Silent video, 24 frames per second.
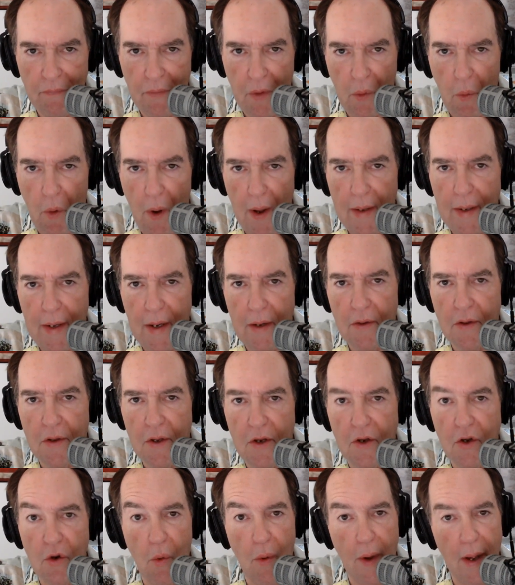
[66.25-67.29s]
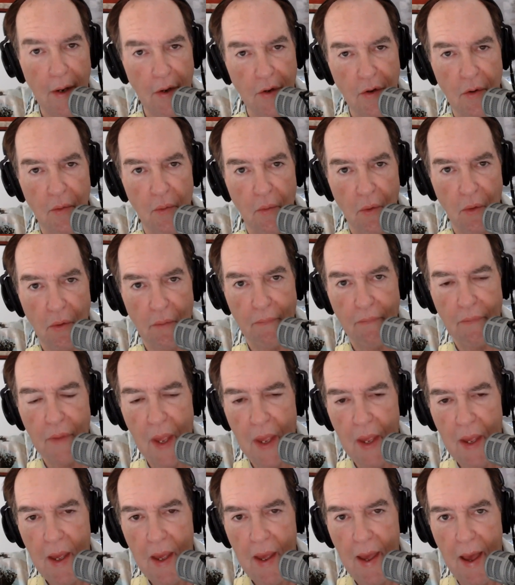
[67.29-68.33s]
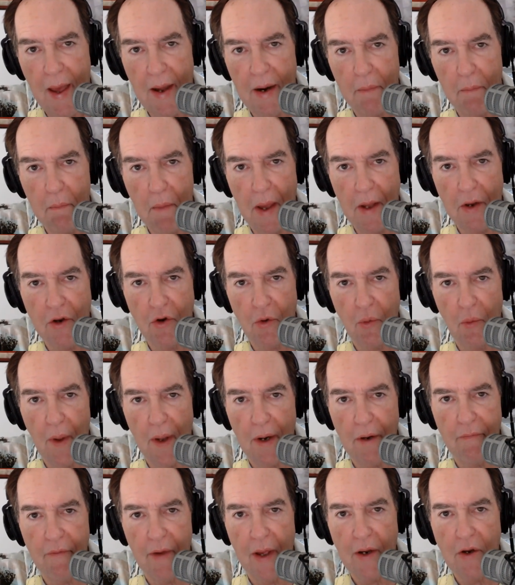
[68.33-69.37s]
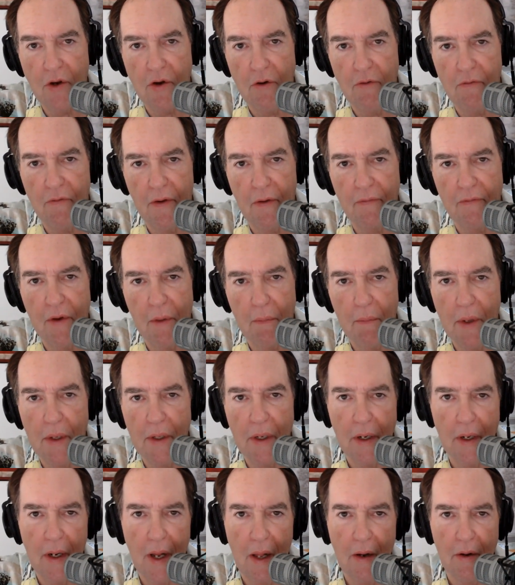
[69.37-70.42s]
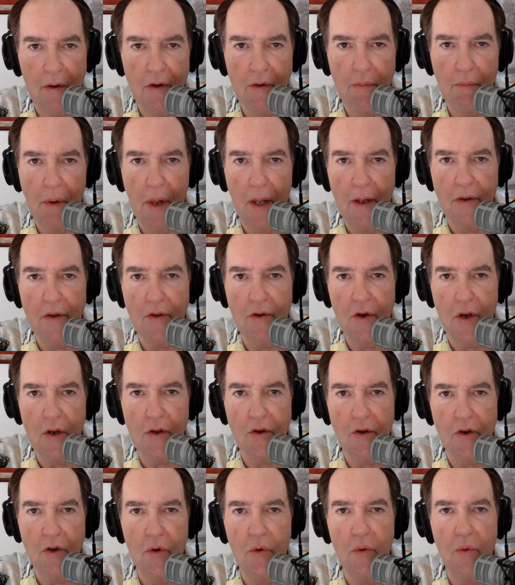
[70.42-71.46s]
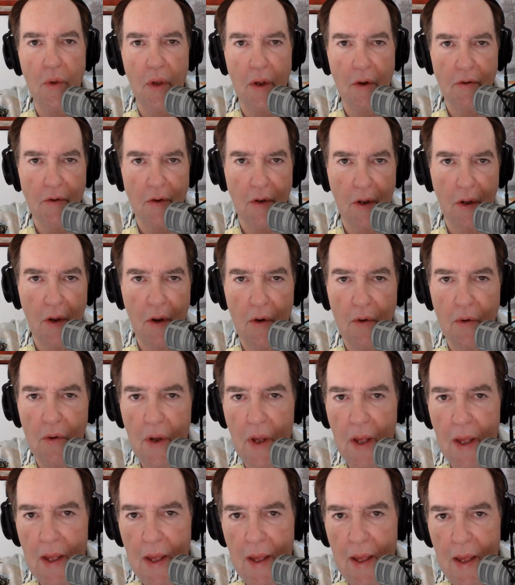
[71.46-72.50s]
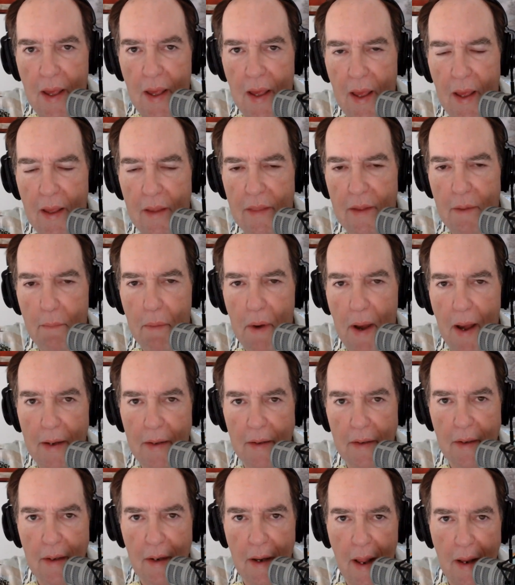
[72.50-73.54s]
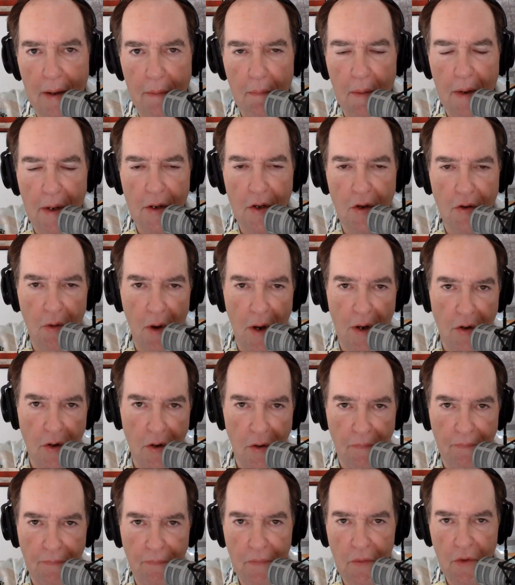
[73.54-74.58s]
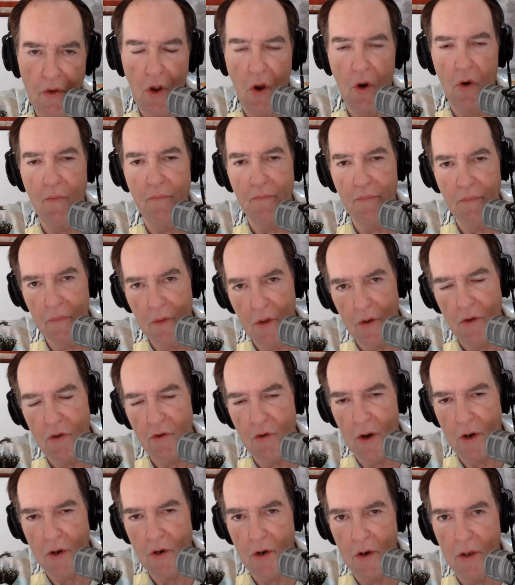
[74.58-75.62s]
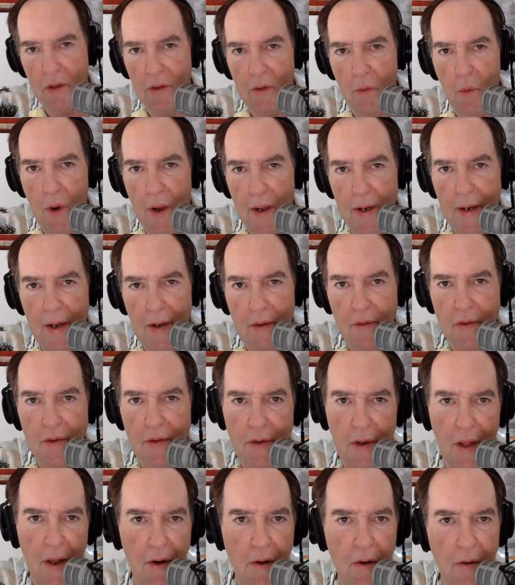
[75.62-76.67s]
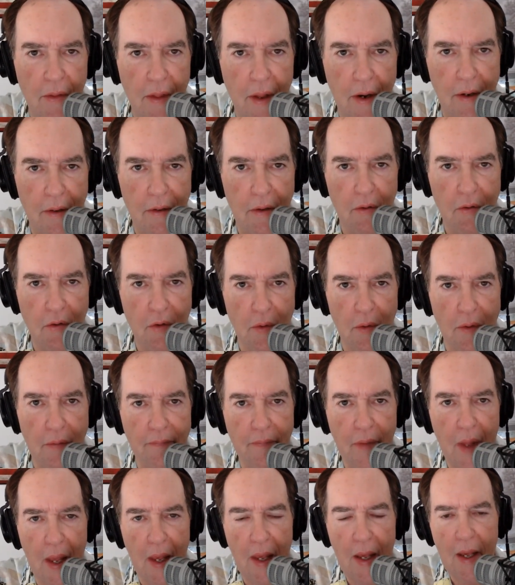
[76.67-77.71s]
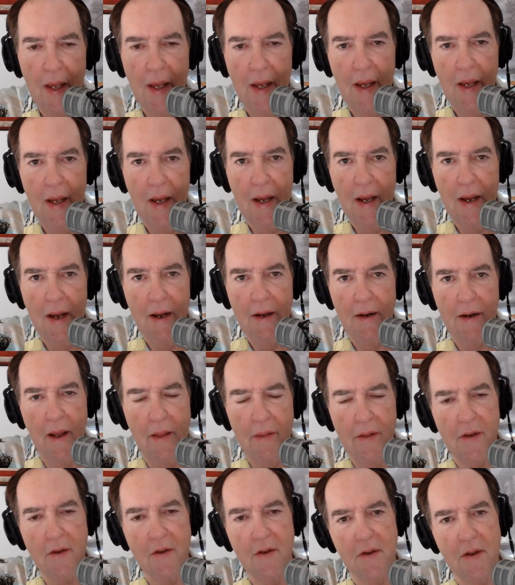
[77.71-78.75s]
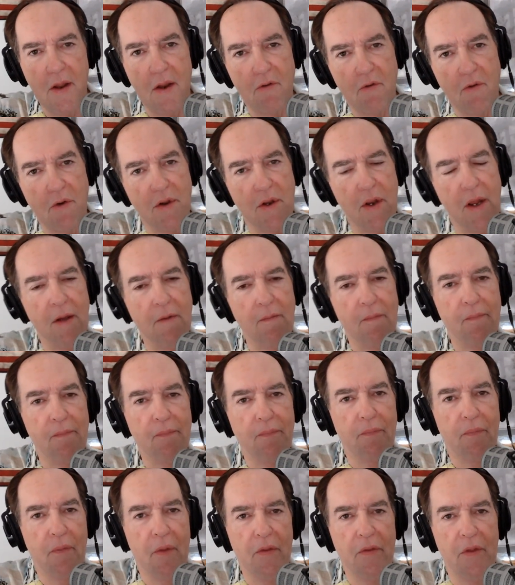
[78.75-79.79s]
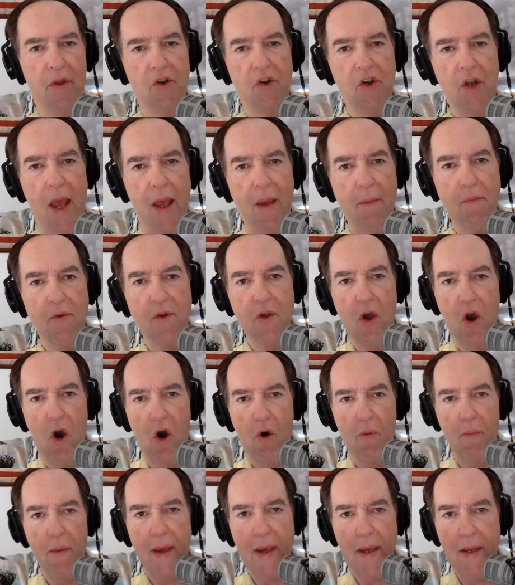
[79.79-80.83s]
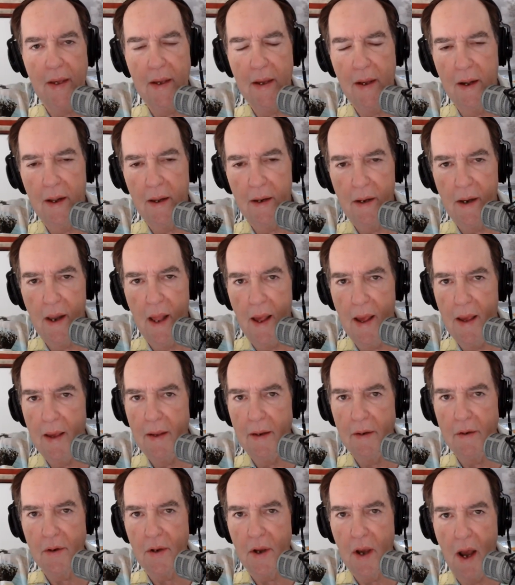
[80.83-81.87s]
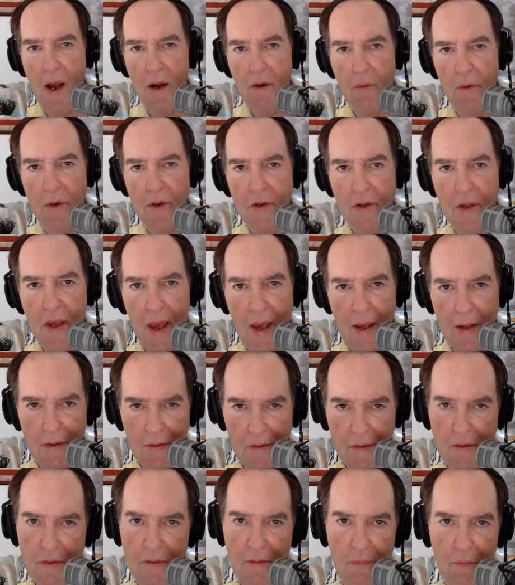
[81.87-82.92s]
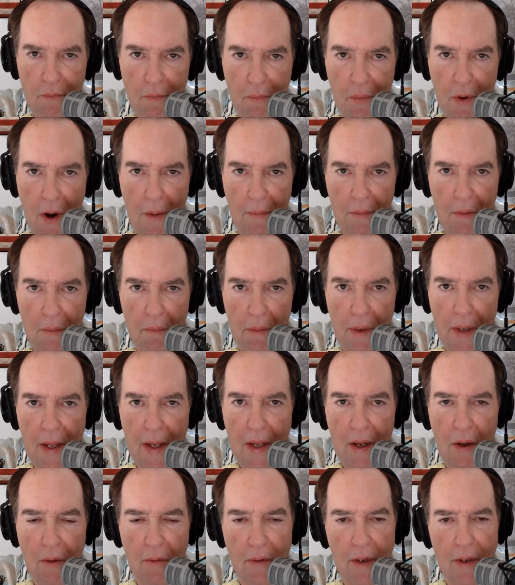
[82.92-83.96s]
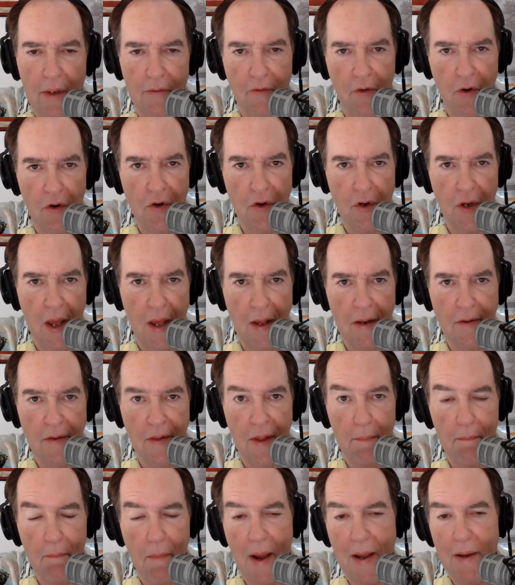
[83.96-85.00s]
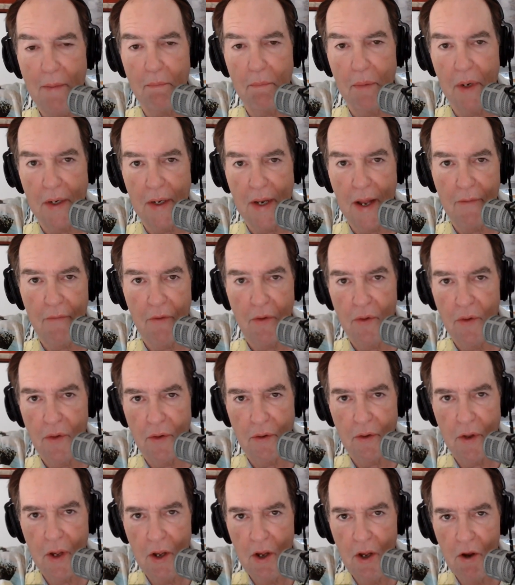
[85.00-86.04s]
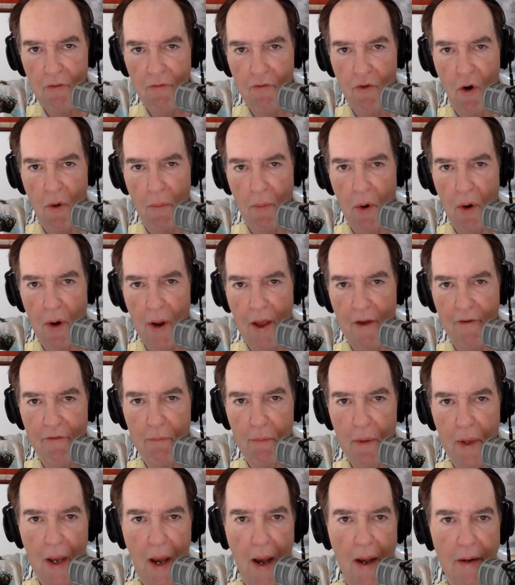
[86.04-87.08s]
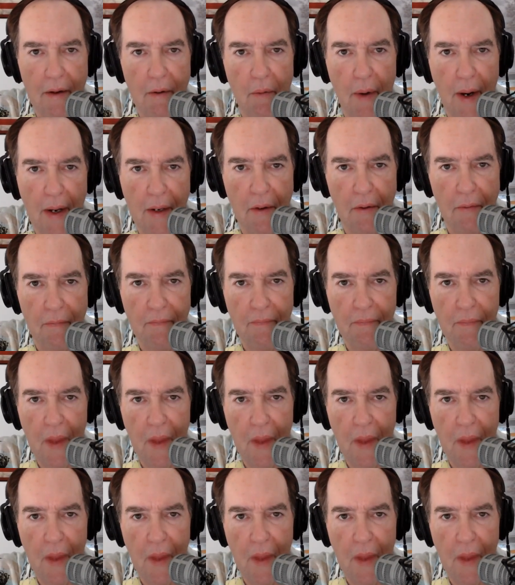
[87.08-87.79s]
The White House Situation Room had a major renovation, $50 million plus, just 2 years ago in the Biden administration. So construction at the White House, not all that unusual. Now this is interesting. The James Comey lying to Congress case, probably only the first case that might bedevil the former FBI director.